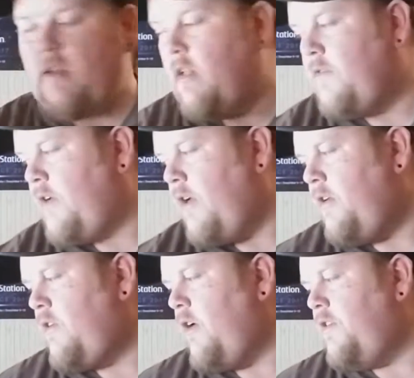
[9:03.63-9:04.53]
I loved
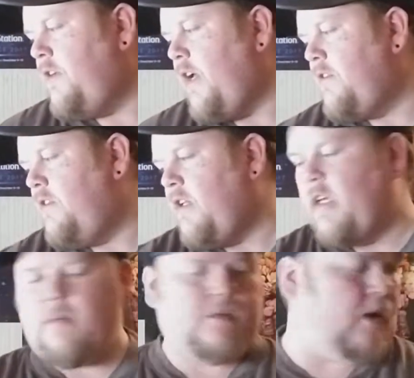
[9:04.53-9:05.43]
Crazy Taxi. That
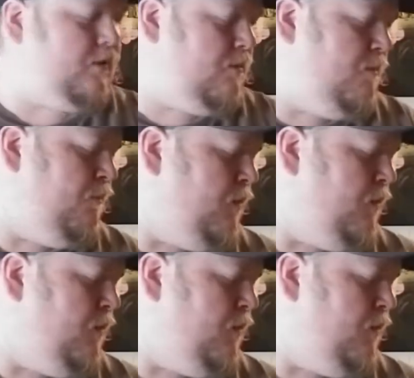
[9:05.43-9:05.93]
game was awesome.